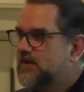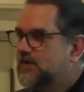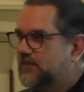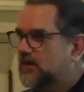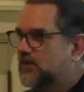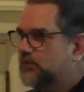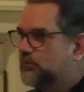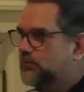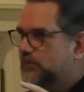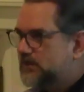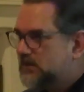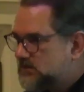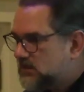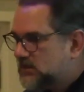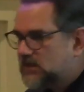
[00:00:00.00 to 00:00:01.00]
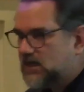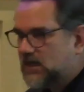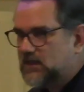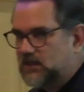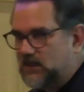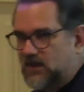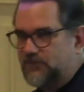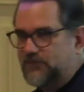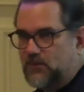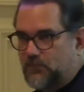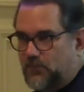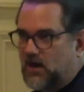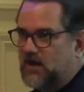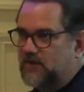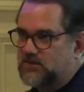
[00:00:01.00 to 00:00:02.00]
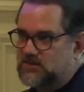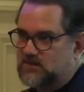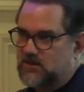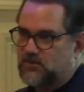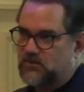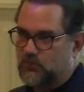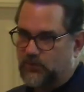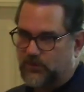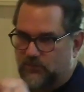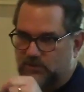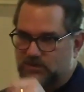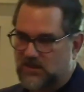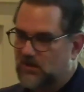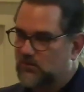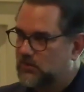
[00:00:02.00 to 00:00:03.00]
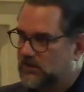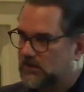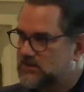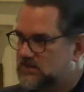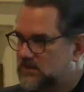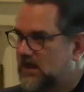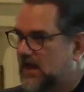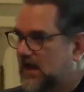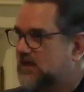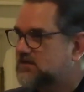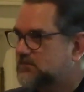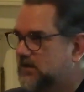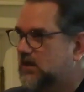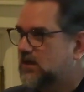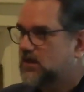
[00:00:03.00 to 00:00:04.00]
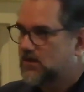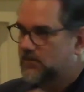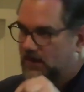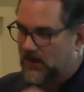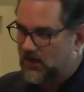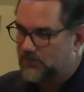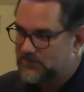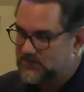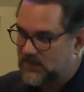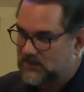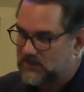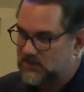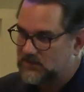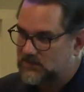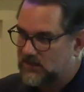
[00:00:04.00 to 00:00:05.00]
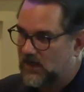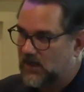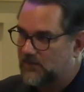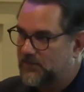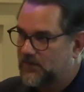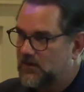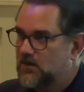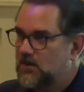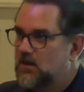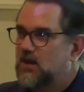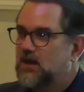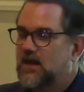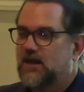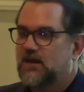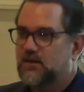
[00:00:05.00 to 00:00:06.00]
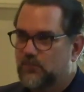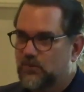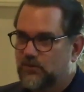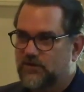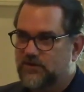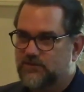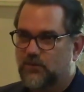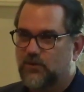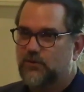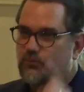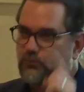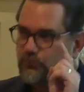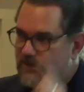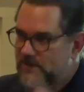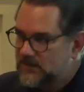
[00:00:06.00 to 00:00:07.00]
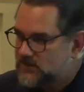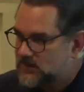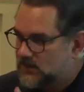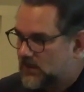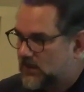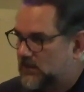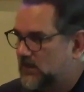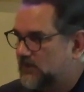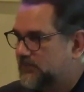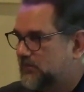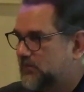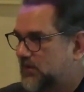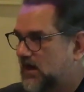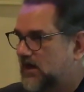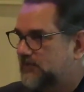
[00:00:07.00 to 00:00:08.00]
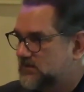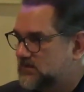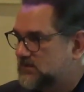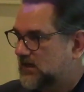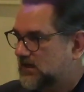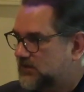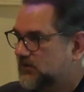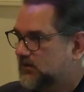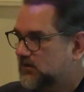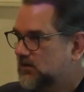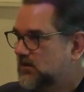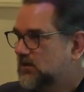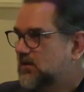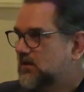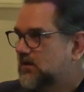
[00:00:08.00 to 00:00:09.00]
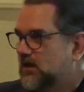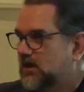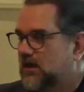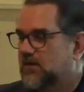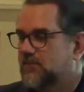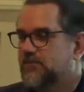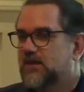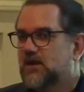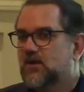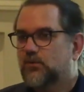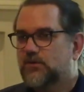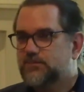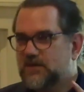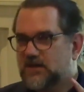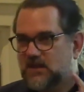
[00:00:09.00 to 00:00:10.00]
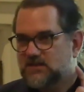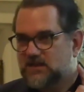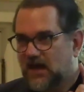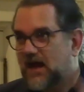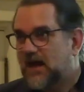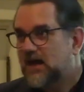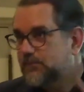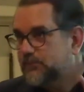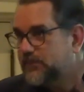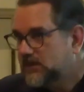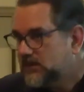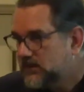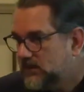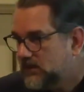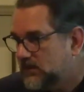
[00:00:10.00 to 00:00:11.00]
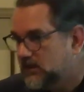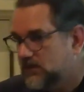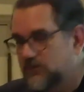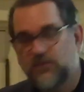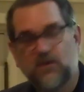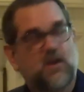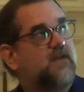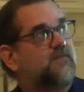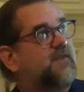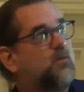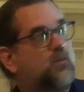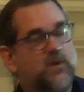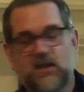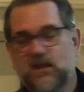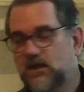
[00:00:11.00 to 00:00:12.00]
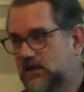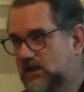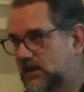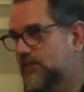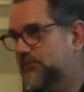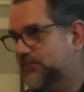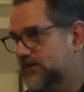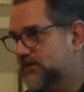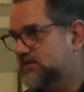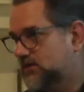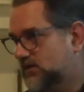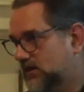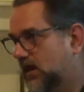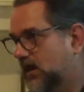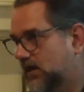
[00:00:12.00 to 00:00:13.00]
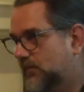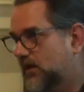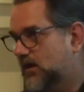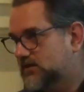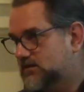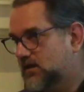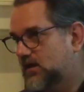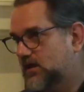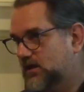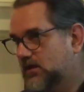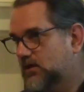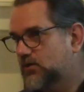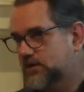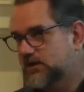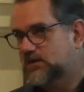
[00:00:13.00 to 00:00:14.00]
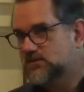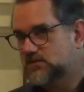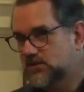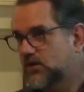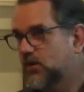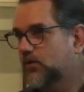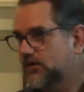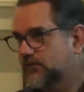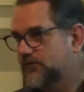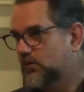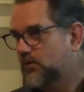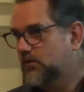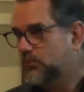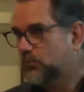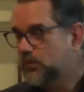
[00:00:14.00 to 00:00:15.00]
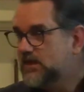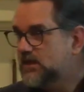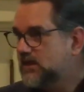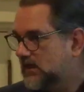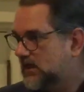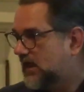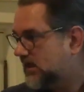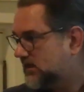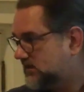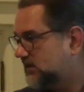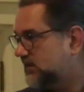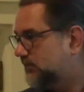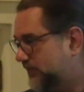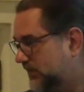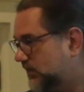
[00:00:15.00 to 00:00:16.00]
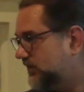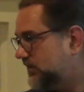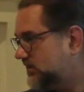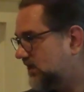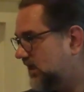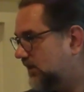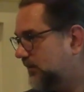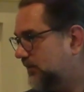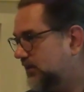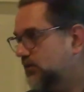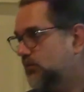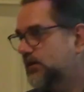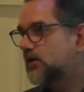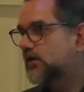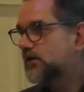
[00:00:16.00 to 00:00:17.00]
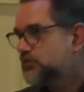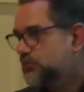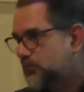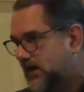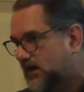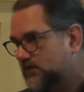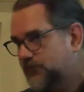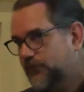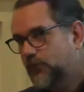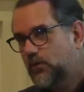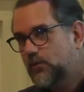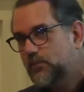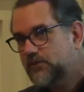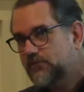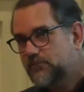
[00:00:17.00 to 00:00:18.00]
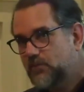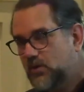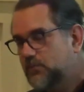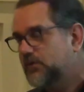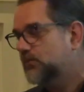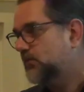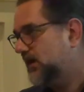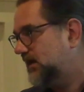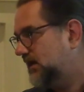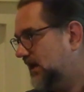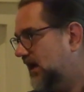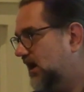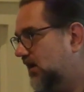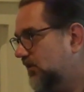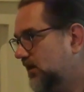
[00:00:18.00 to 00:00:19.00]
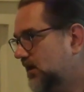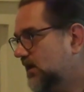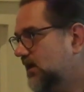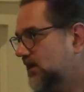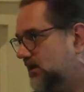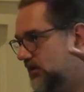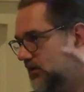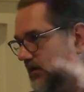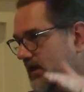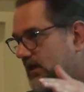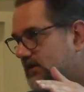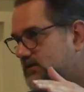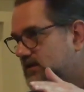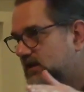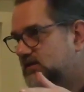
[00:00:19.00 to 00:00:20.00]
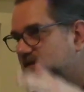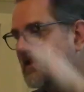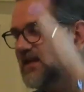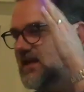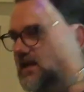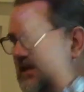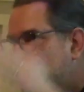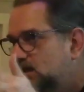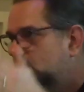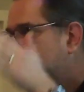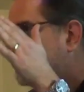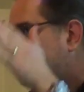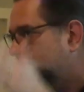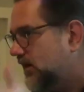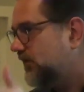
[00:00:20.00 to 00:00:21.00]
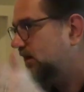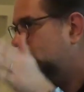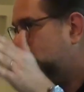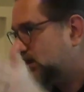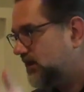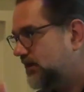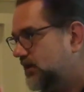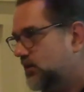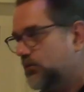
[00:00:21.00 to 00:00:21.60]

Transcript: Now, the reason that I left the private sector, when Rochelle Walensky asked me to come and help set this up and to move this forward, the reason that I left the private sector was because I believe that we can keep this on a monotonic increase going forward. We can actually build these capabilities. We are at a transformative moment right now in the United States. The need is very clear.